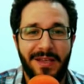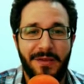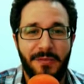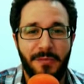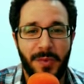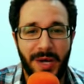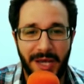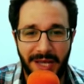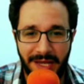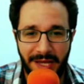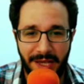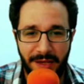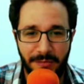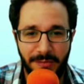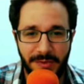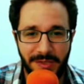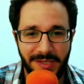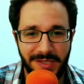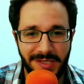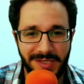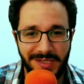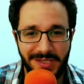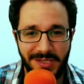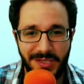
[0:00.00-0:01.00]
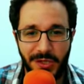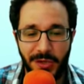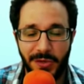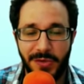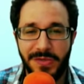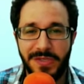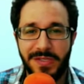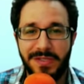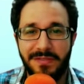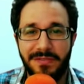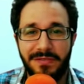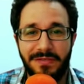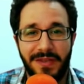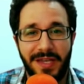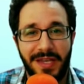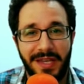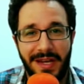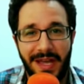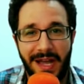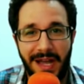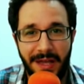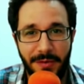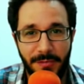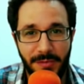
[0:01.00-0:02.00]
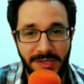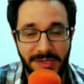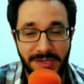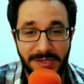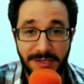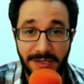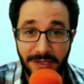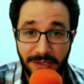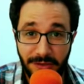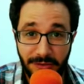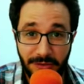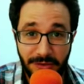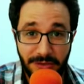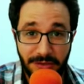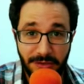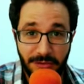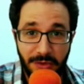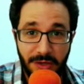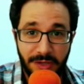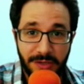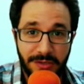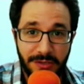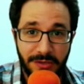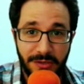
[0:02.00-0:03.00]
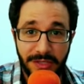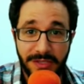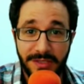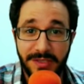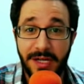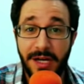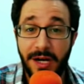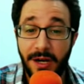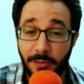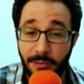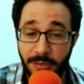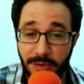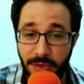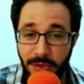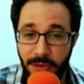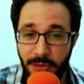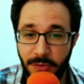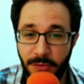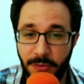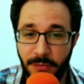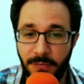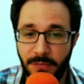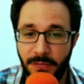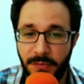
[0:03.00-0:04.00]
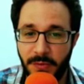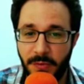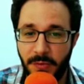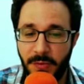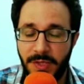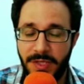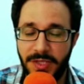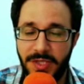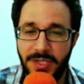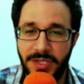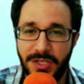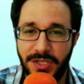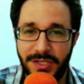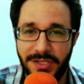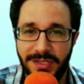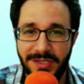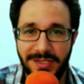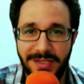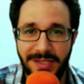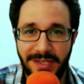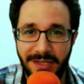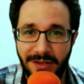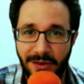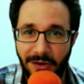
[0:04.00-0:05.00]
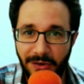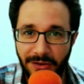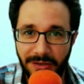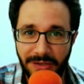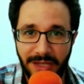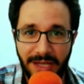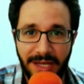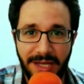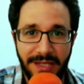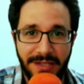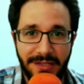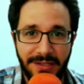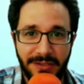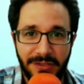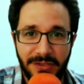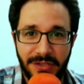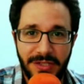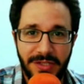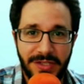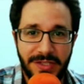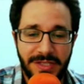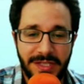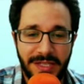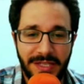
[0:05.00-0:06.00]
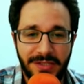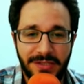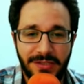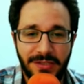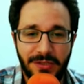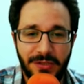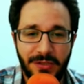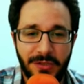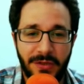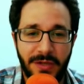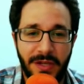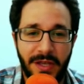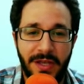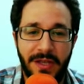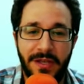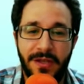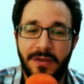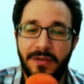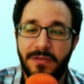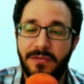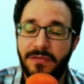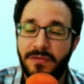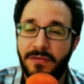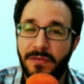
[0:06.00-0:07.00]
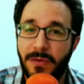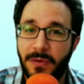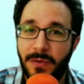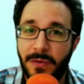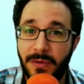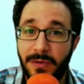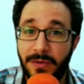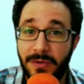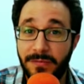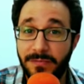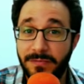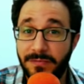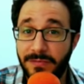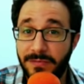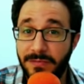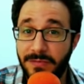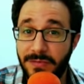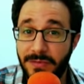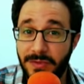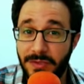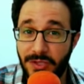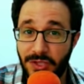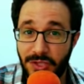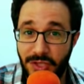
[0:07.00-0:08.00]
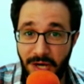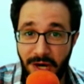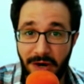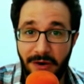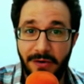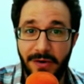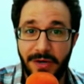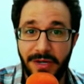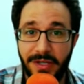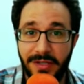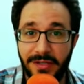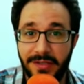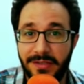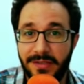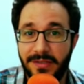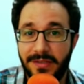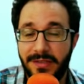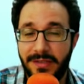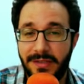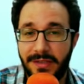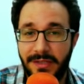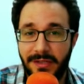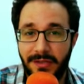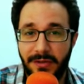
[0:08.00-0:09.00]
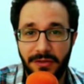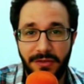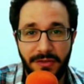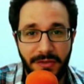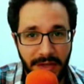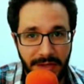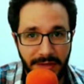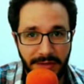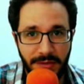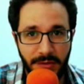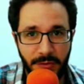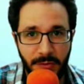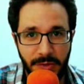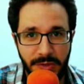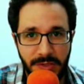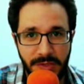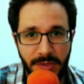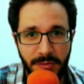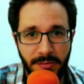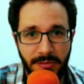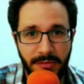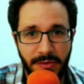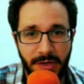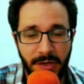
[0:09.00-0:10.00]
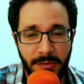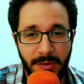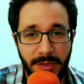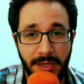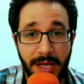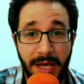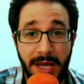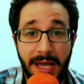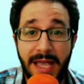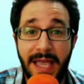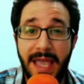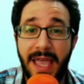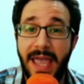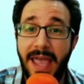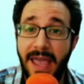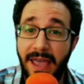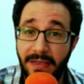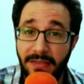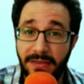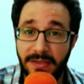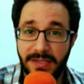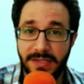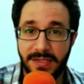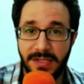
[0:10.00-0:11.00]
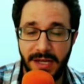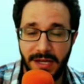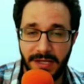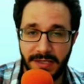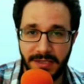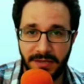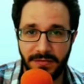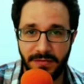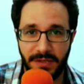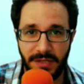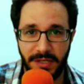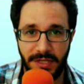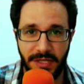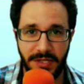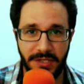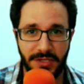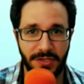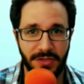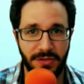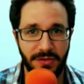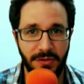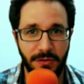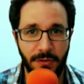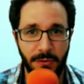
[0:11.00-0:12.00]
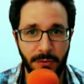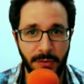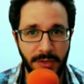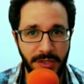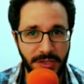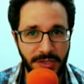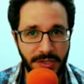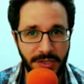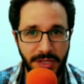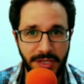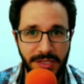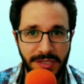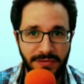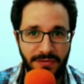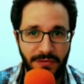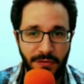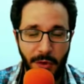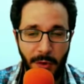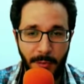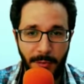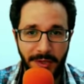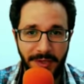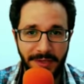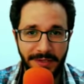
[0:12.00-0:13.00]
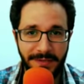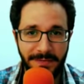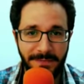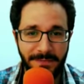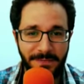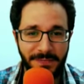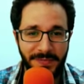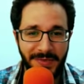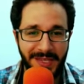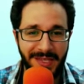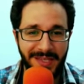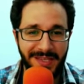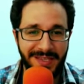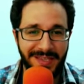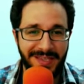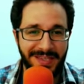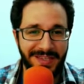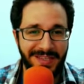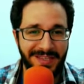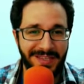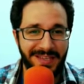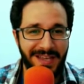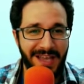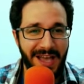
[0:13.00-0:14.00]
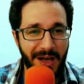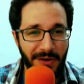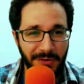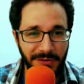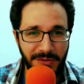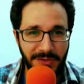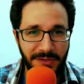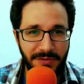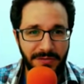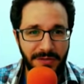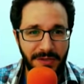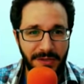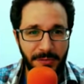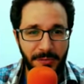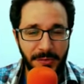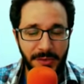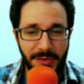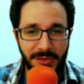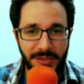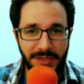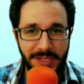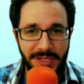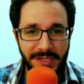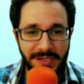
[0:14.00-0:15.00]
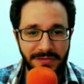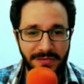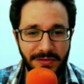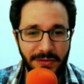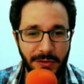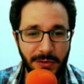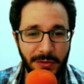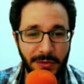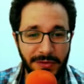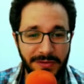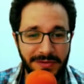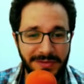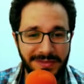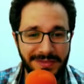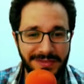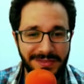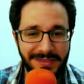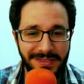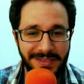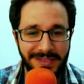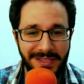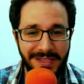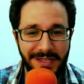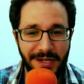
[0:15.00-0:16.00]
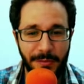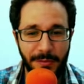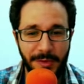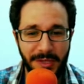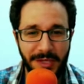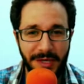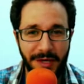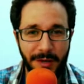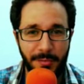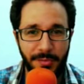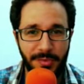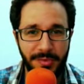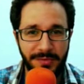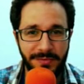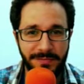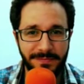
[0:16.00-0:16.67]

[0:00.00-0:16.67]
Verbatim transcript: My name is Joseph and I'm a senior instructor at KabU, which is the online learning center for sharing the authentic wisdom of Kabbalah and the science of connection that originates from it. How to develop your ten Sfirot coming up.